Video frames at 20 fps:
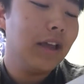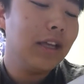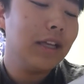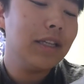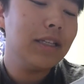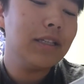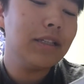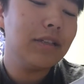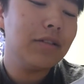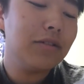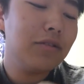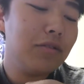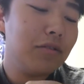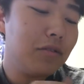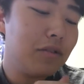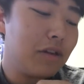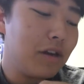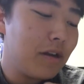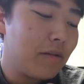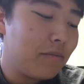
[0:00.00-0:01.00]
He's
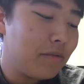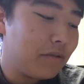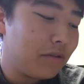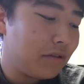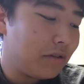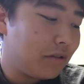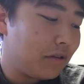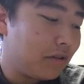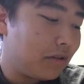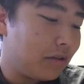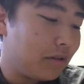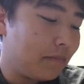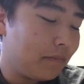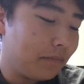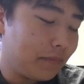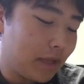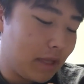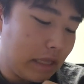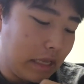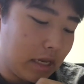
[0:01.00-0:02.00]
adorable.
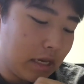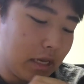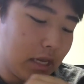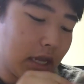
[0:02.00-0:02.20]
And then it